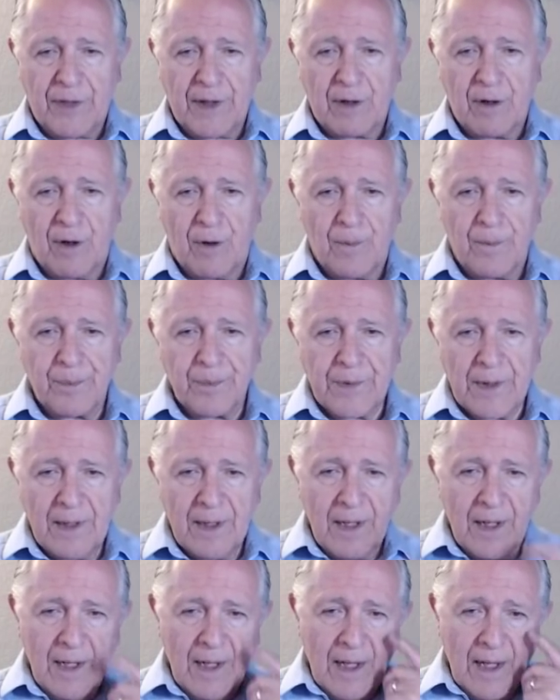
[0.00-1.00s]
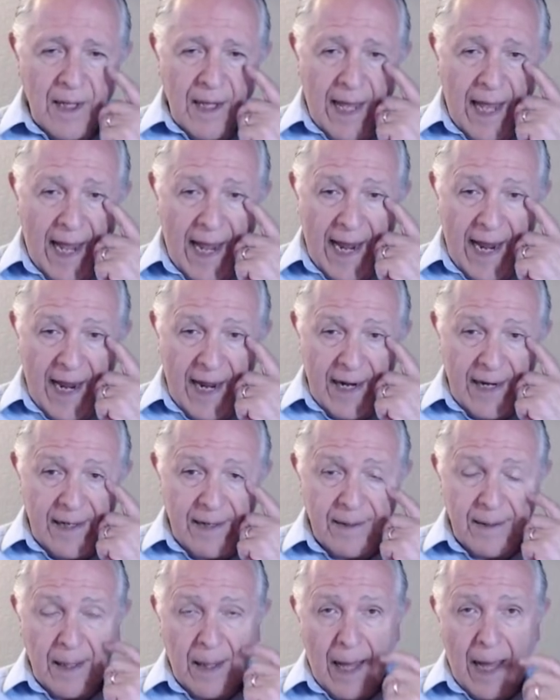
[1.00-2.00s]
ago.
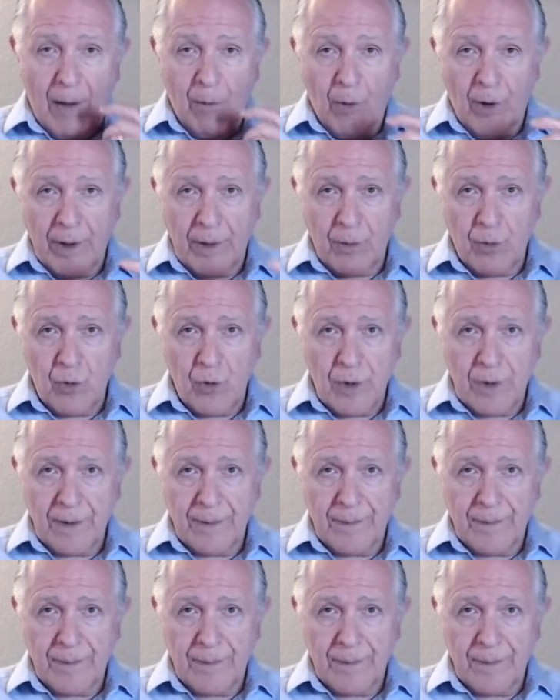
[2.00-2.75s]
And I want to